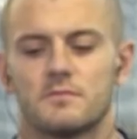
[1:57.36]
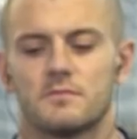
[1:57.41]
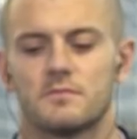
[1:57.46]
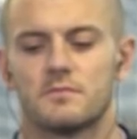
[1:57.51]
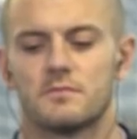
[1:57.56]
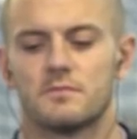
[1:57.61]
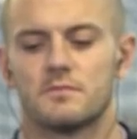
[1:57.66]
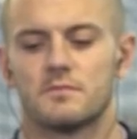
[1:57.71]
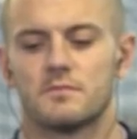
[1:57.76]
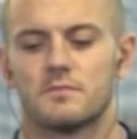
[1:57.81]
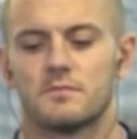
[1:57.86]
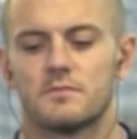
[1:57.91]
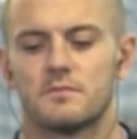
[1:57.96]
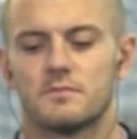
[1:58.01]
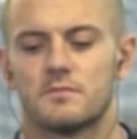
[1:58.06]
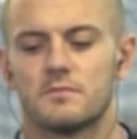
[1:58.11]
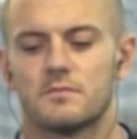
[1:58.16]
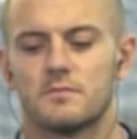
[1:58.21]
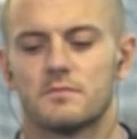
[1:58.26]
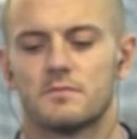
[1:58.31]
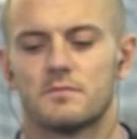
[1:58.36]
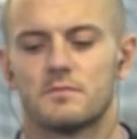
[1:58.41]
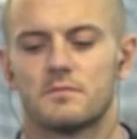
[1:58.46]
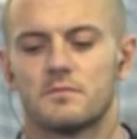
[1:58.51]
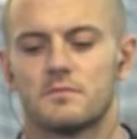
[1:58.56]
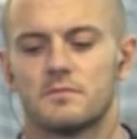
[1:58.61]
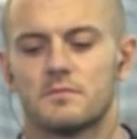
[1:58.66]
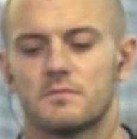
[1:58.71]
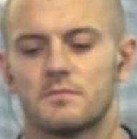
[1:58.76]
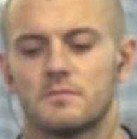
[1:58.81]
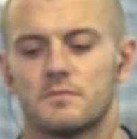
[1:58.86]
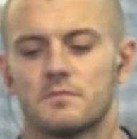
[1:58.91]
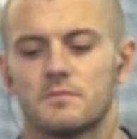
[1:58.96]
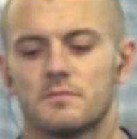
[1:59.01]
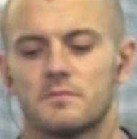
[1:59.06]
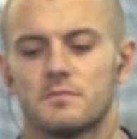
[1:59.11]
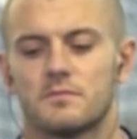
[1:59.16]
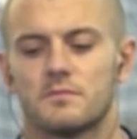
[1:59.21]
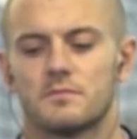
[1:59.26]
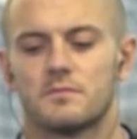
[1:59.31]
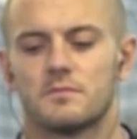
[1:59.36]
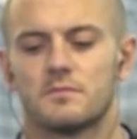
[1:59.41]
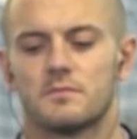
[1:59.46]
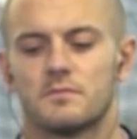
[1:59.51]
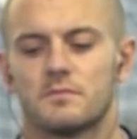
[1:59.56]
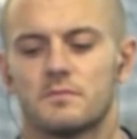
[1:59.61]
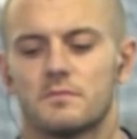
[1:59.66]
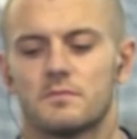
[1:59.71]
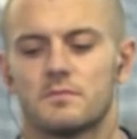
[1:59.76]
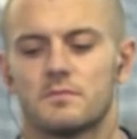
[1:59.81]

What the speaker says: This person isn't speaking.